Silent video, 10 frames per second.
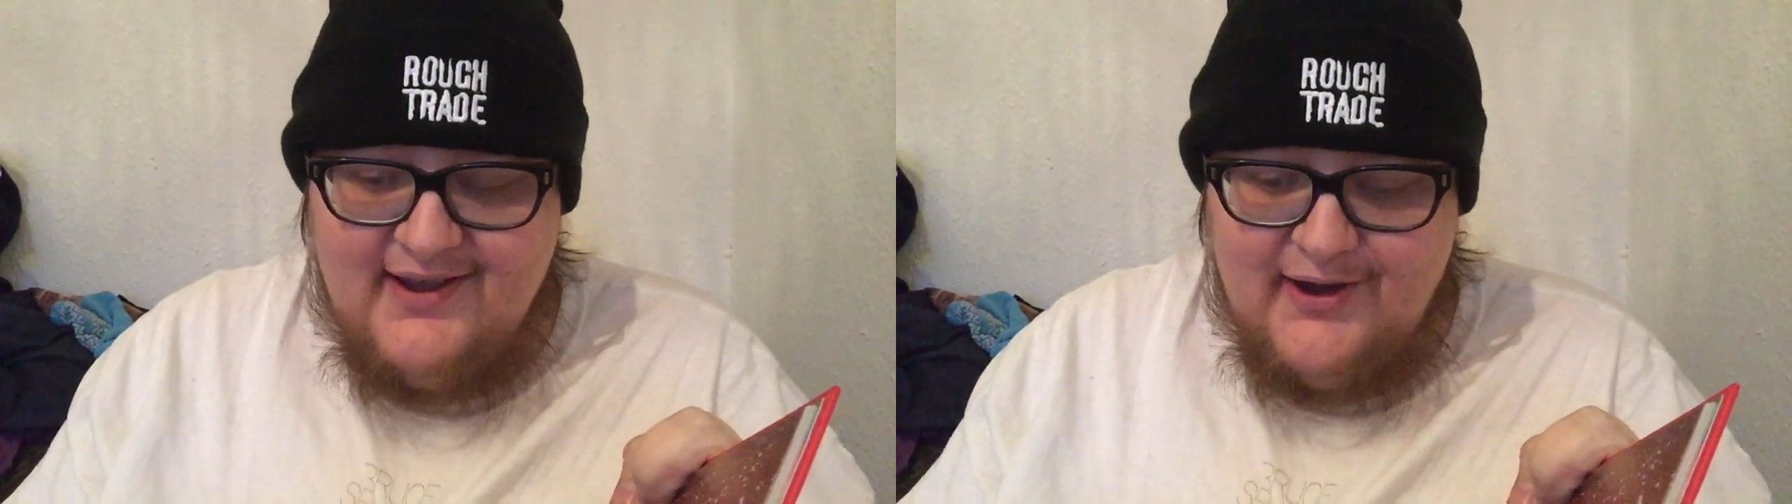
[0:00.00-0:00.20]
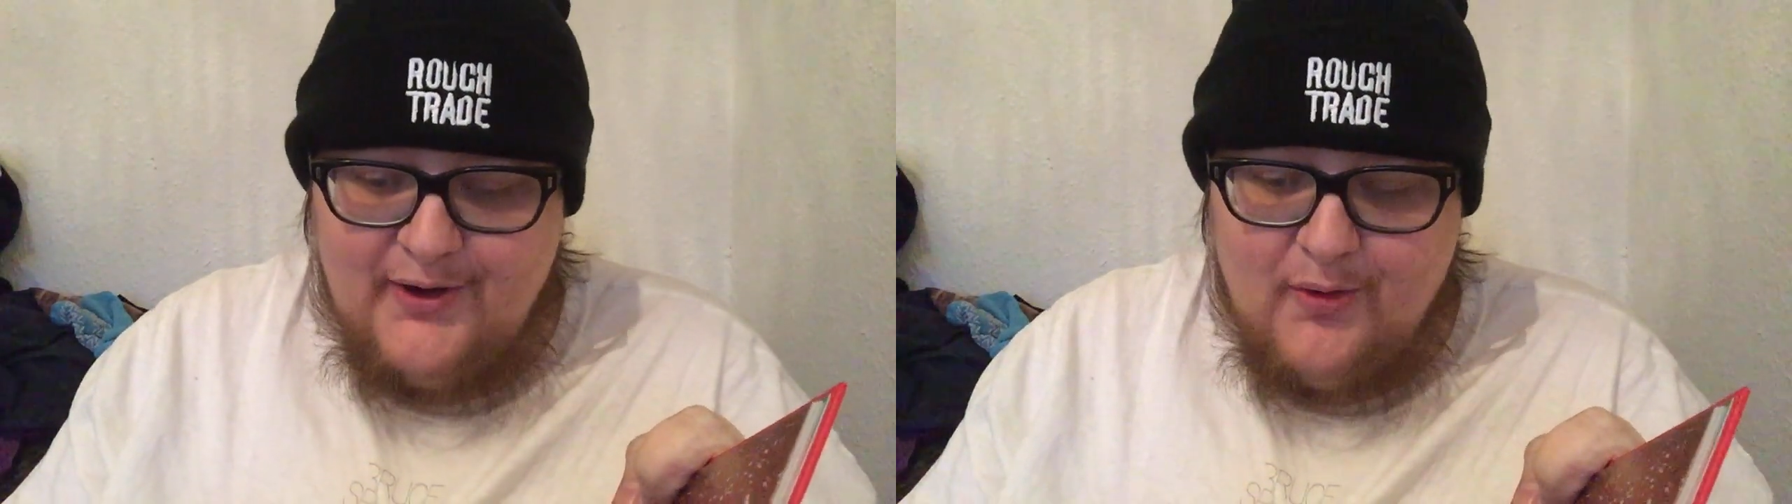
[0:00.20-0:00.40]

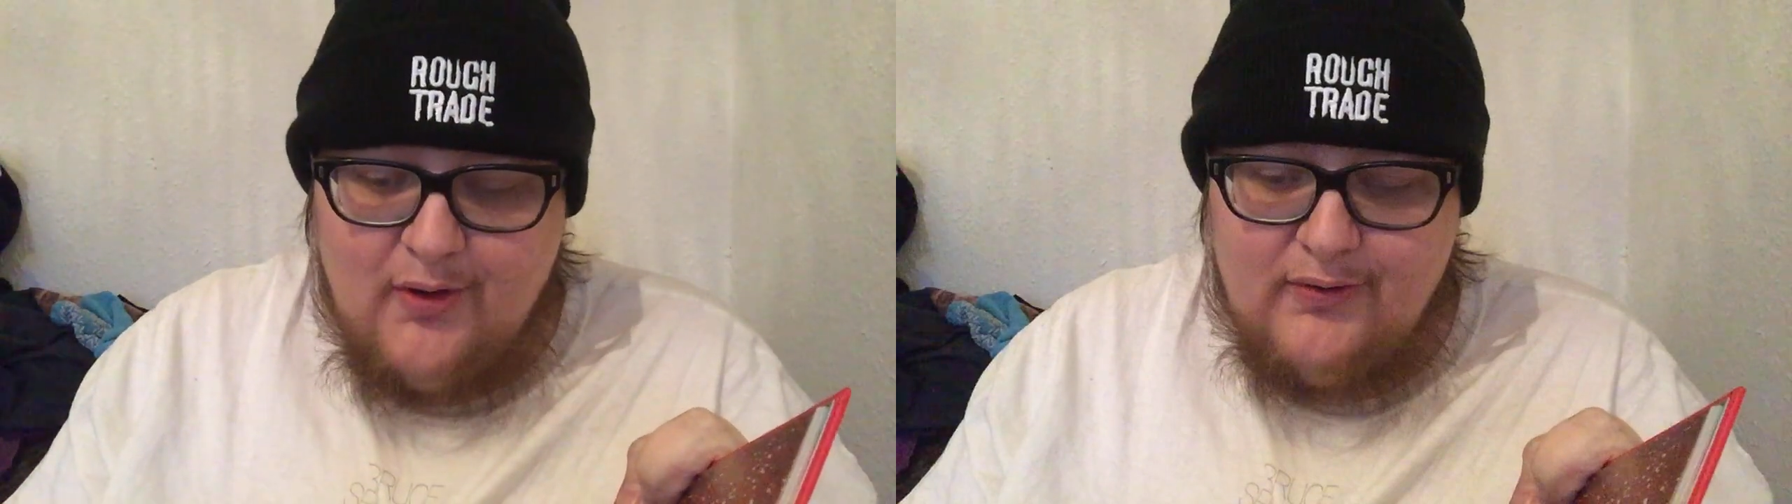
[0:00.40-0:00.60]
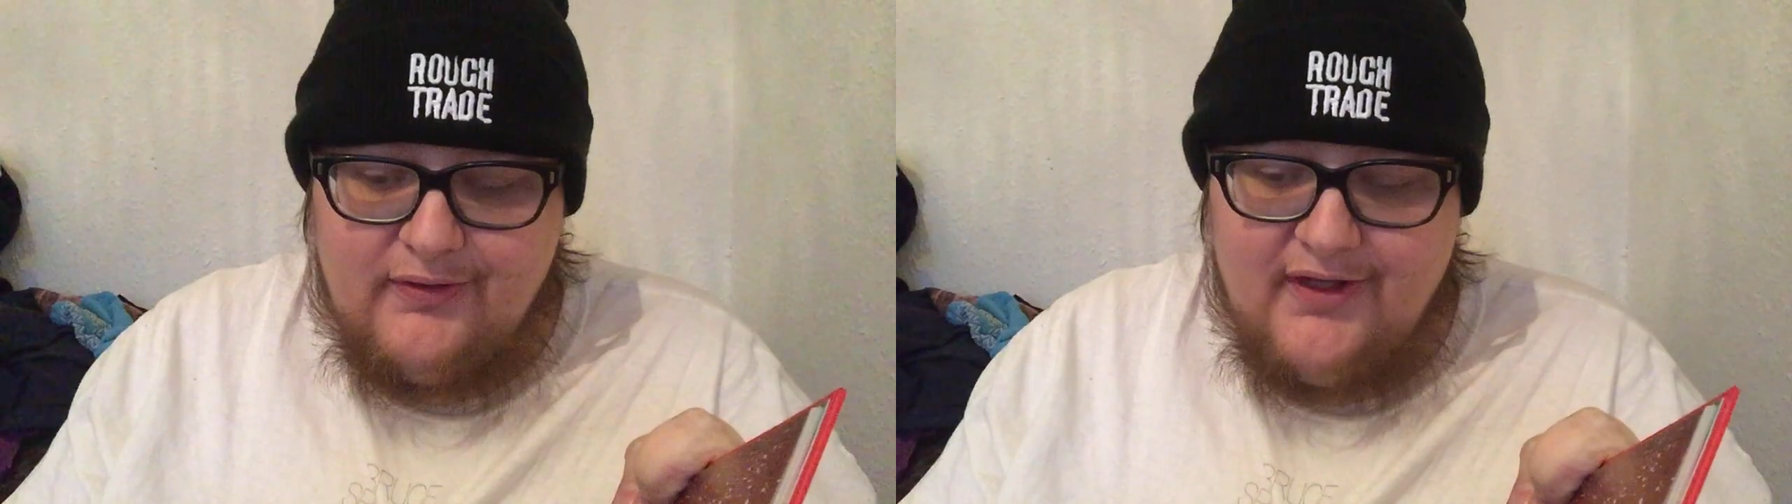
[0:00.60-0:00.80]
You're
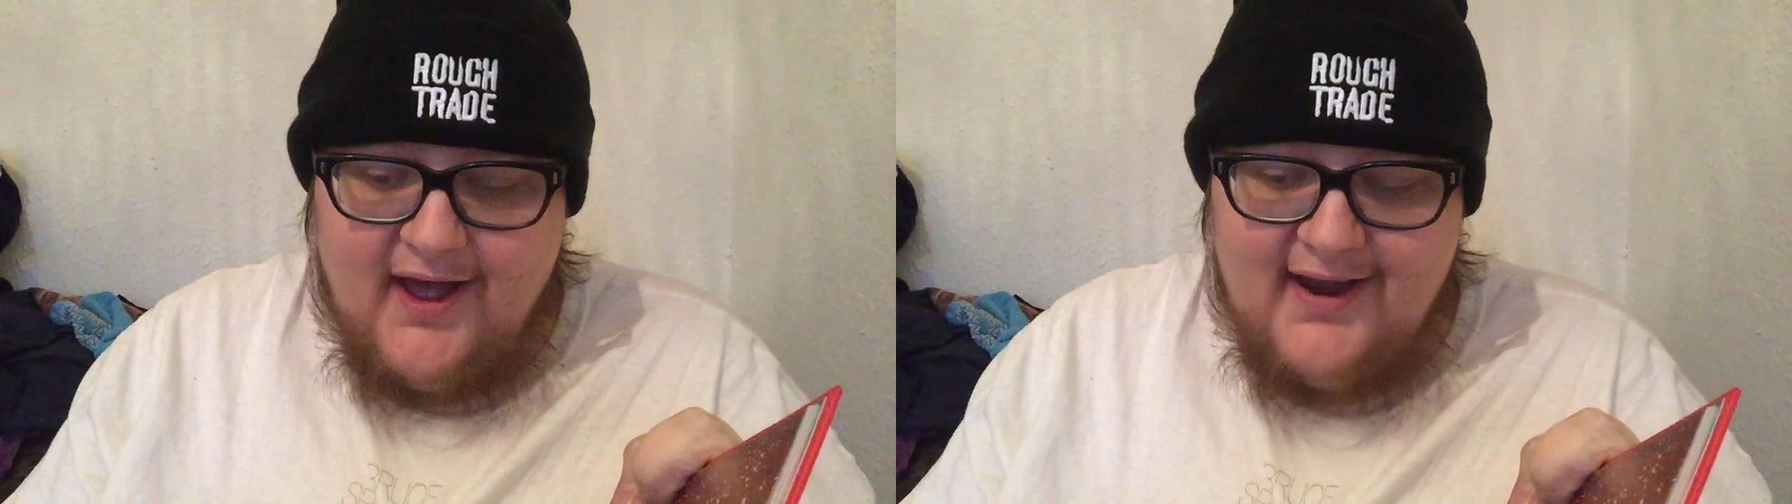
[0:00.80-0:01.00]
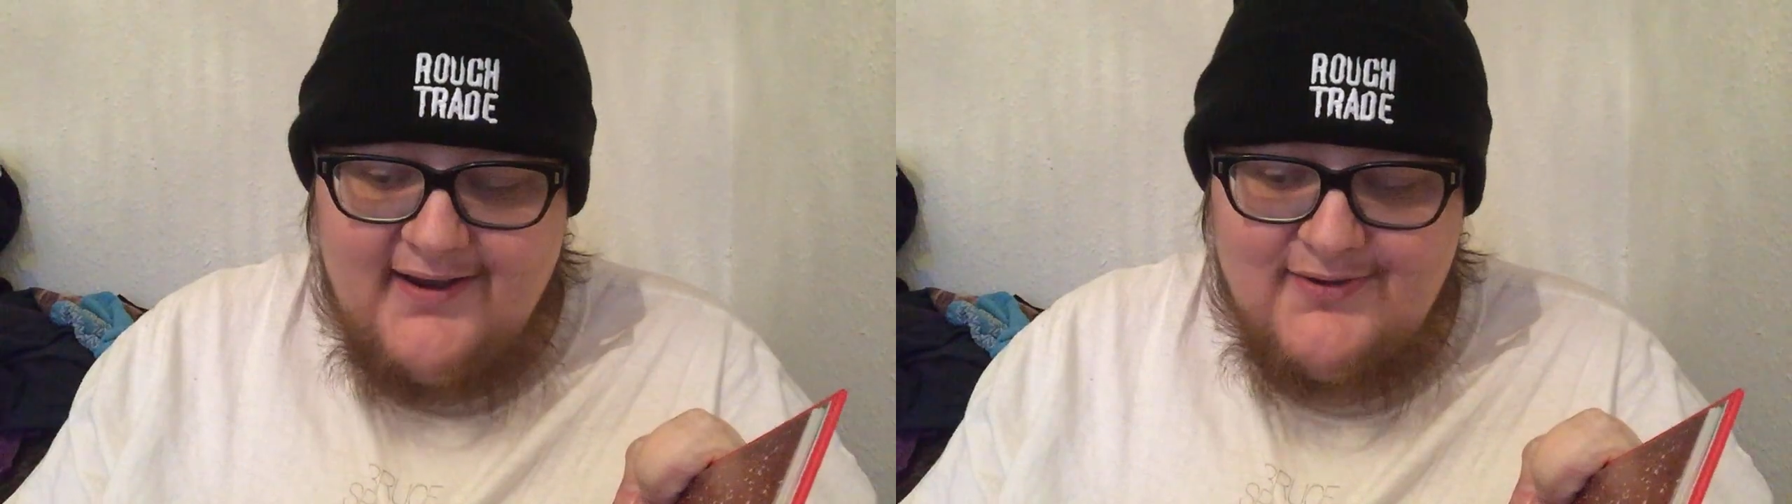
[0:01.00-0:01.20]
all that
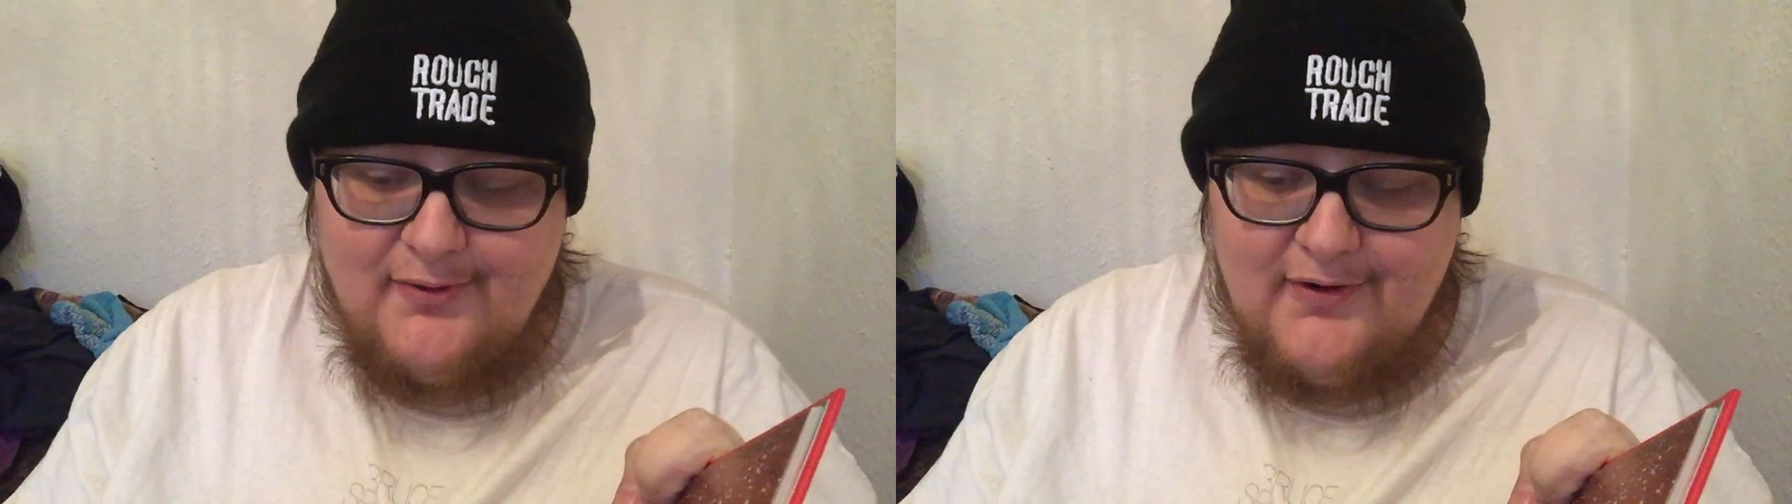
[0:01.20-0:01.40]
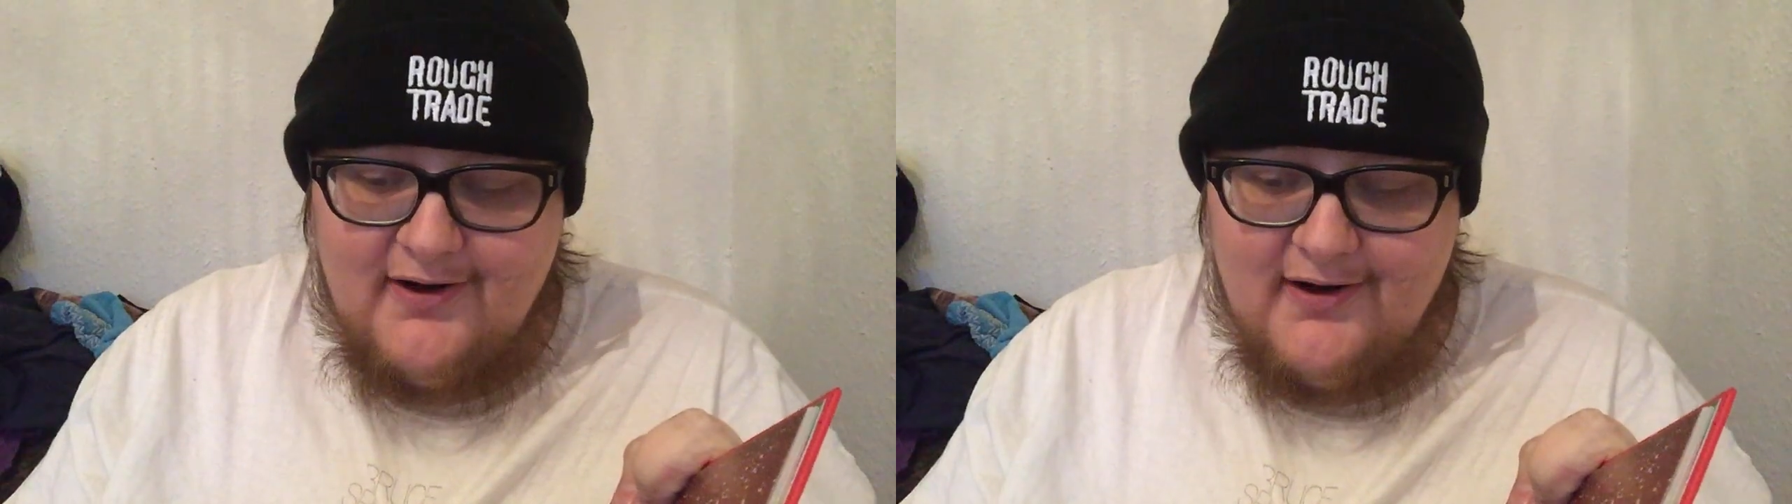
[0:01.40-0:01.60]
I
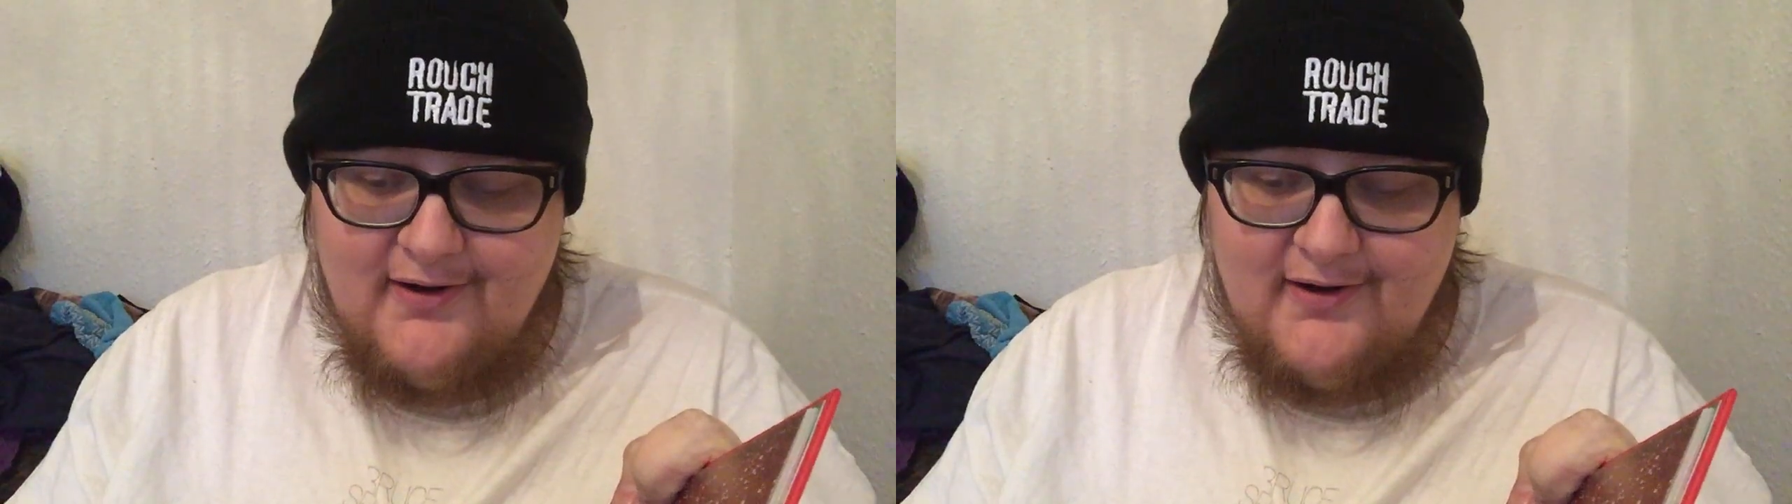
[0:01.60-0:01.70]
adore.